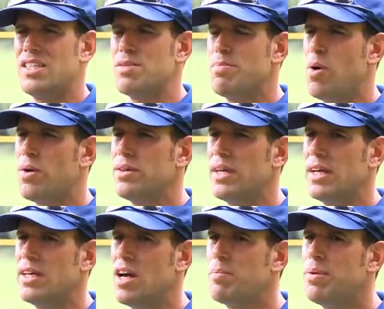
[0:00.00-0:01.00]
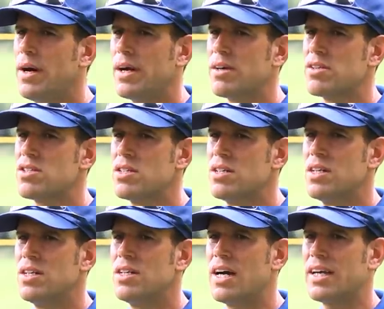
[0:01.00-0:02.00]
It's important that young players
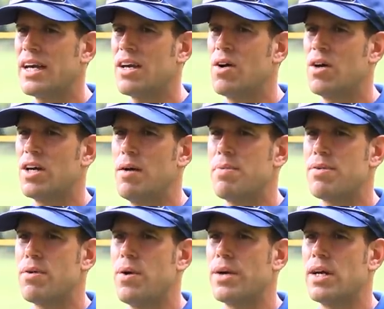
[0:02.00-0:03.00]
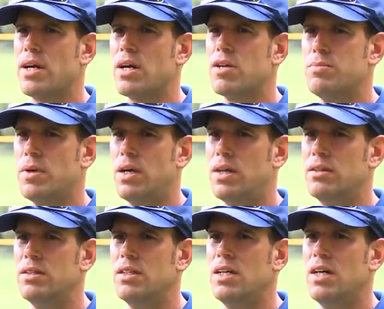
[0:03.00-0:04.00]
not get caught up throwing a knuckleball,
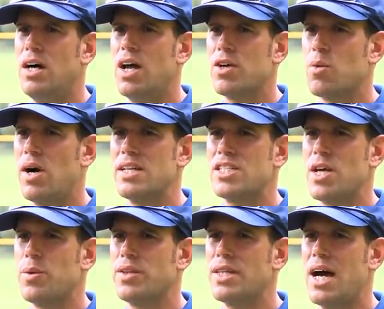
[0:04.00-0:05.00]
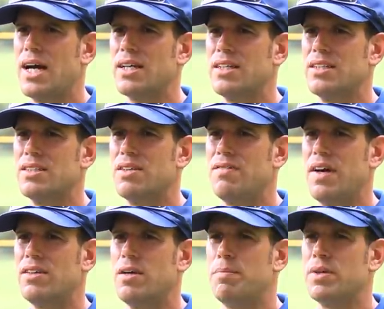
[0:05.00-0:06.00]
otherwise they will not
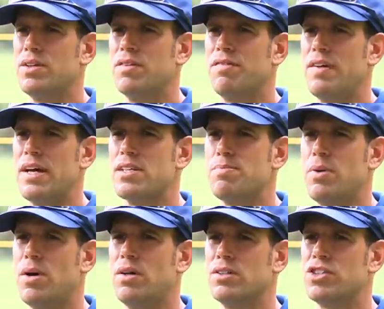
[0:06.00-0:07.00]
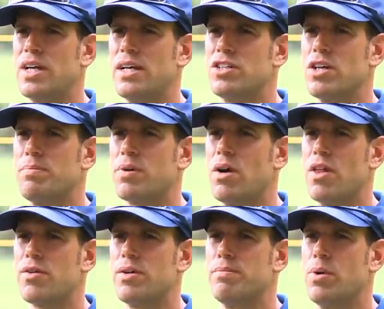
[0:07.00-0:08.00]
develop a good fastball, changeup, or
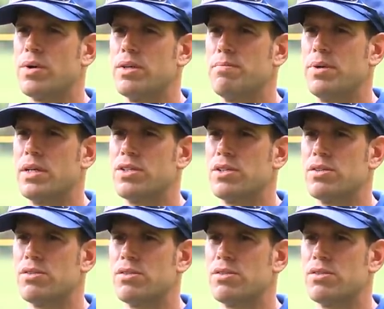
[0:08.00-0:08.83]
other important pitches.